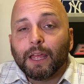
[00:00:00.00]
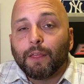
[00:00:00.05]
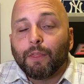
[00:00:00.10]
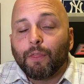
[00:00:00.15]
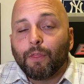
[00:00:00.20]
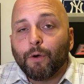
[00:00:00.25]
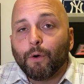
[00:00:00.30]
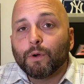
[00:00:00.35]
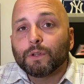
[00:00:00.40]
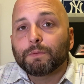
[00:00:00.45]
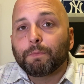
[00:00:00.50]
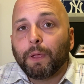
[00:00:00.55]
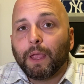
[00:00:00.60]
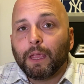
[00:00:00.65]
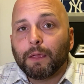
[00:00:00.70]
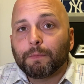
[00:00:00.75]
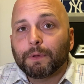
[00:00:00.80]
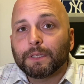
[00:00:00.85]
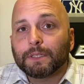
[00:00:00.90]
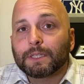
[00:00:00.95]
Those
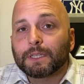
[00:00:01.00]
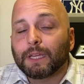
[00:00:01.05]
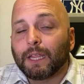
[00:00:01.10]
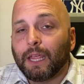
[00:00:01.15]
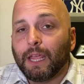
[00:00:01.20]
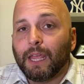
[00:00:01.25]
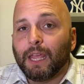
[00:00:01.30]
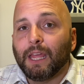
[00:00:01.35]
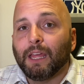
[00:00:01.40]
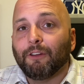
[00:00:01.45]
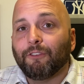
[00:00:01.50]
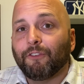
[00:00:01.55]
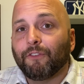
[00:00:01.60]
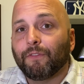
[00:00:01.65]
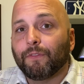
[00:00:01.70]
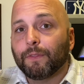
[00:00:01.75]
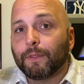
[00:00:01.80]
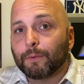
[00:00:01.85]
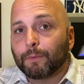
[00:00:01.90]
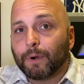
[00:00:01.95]
payments,
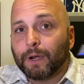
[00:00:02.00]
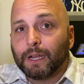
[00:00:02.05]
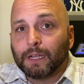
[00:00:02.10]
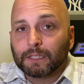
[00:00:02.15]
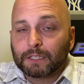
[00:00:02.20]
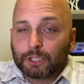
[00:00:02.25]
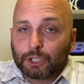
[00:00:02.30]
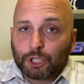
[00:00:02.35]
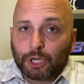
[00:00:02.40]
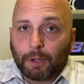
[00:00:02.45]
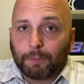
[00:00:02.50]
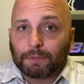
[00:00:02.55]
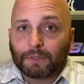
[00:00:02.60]
if the rates jump to